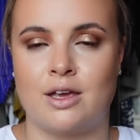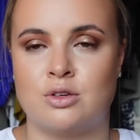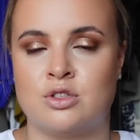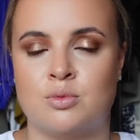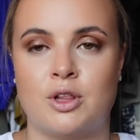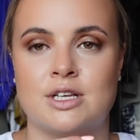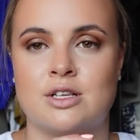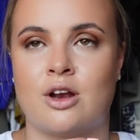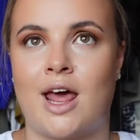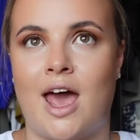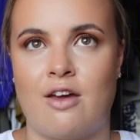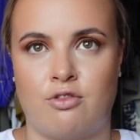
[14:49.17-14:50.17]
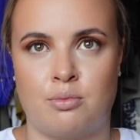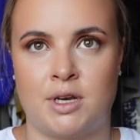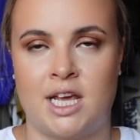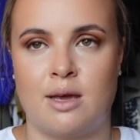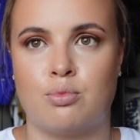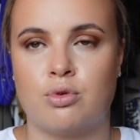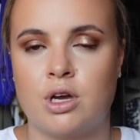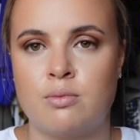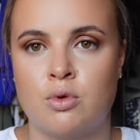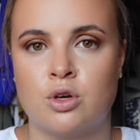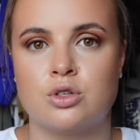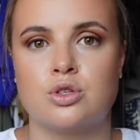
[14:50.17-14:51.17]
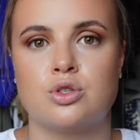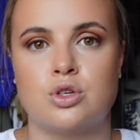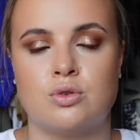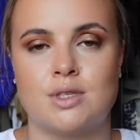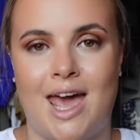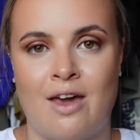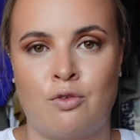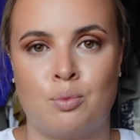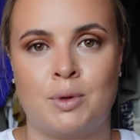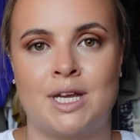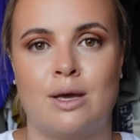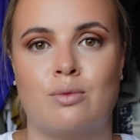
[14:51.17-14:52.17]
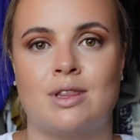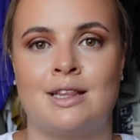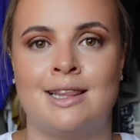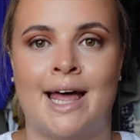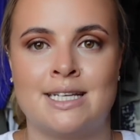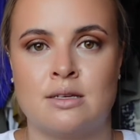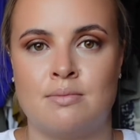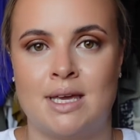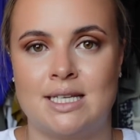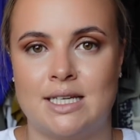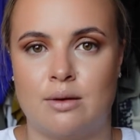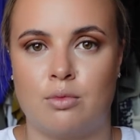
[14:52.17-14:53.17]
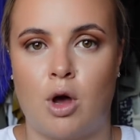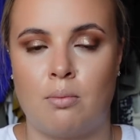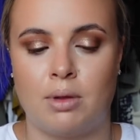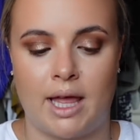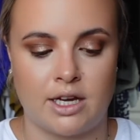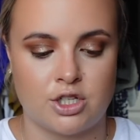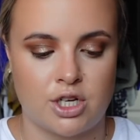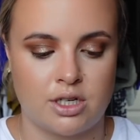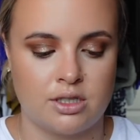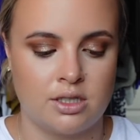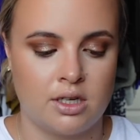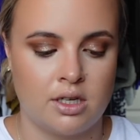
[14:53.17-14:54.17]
I used to put this on everybody. It pretty much suits everybody with a light to medium complexion.